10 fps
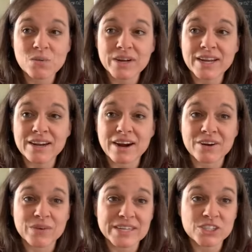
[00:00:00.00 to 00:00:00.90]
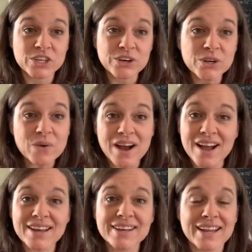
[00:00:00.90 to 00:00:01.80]
we are going to cheer you
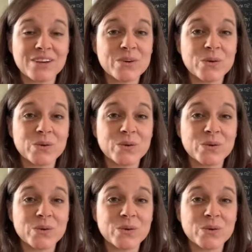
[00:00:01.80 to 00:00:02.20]
on let you know